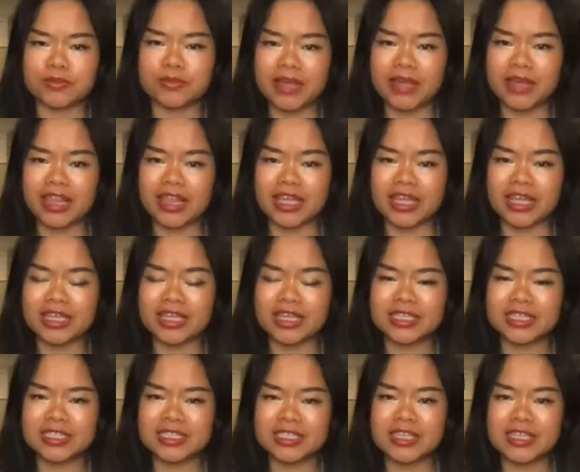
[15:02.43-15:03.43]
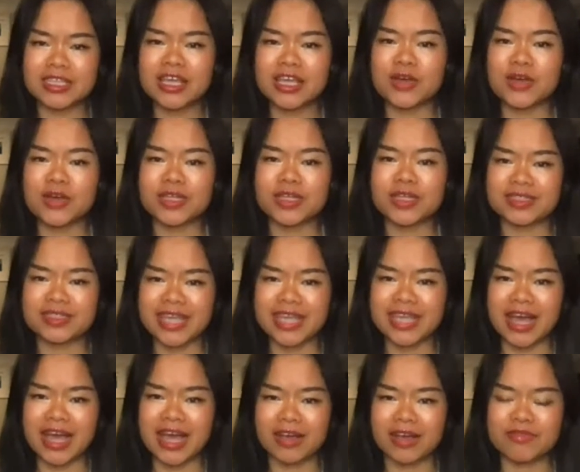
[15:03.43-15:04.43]
is going down.
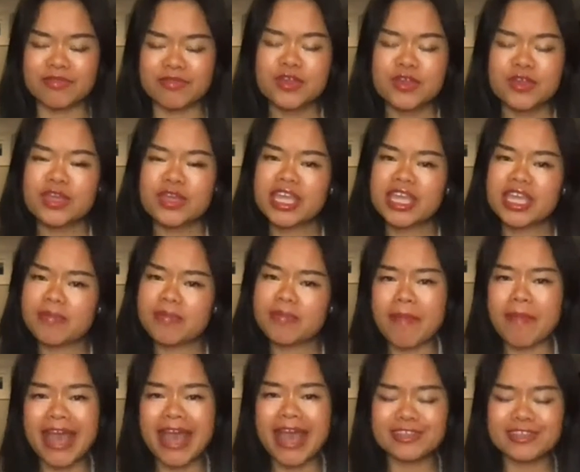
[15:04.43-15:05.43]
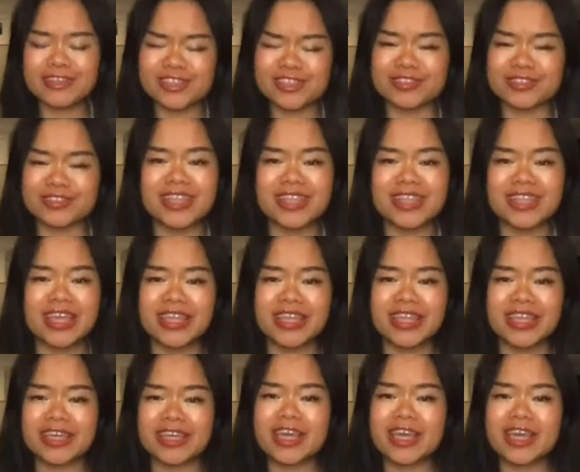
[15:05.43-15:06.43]
You can imagine there
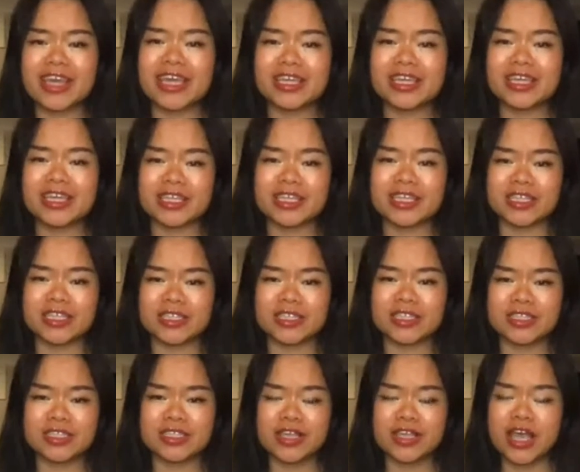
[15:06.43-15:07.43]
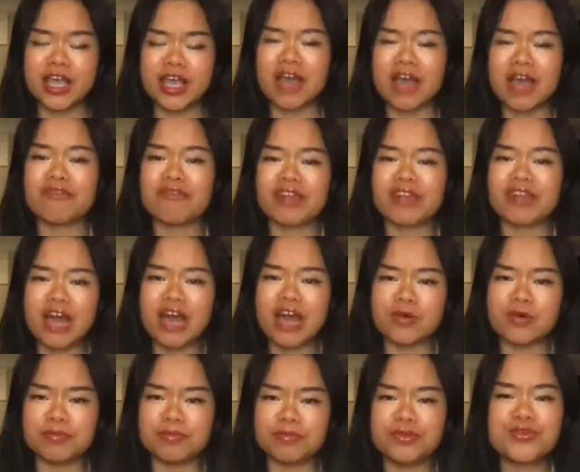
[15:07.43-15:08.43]
is a flower
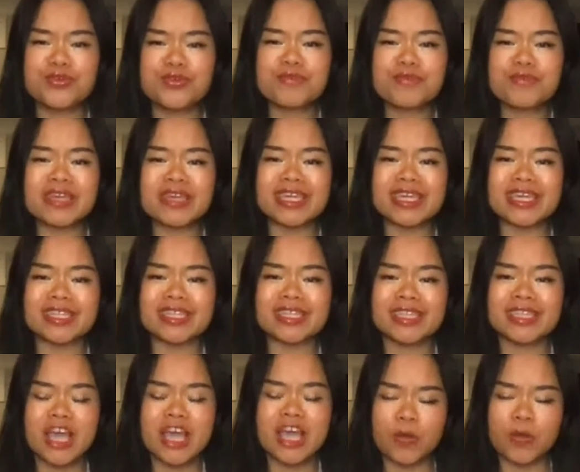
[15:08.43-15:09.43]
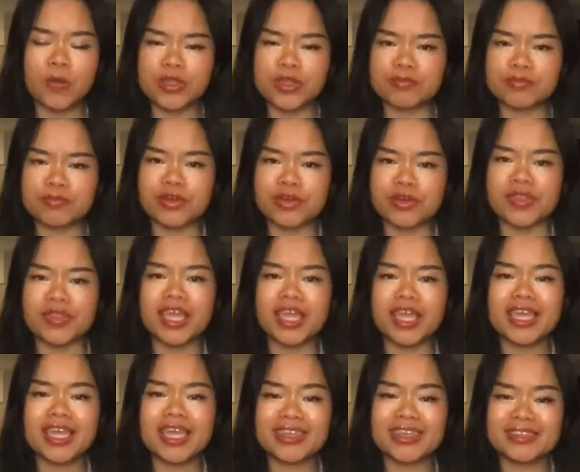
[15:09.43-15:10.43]
blooming when you breathe
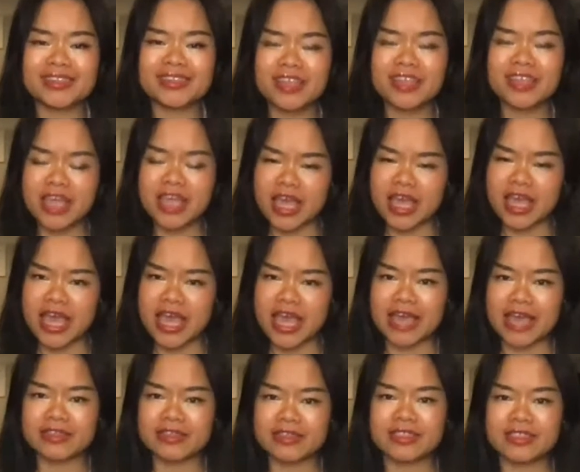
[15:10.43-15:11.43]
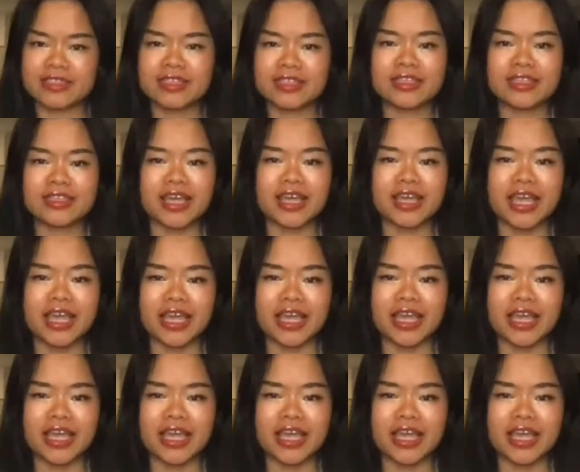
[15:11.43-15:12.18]
in, and it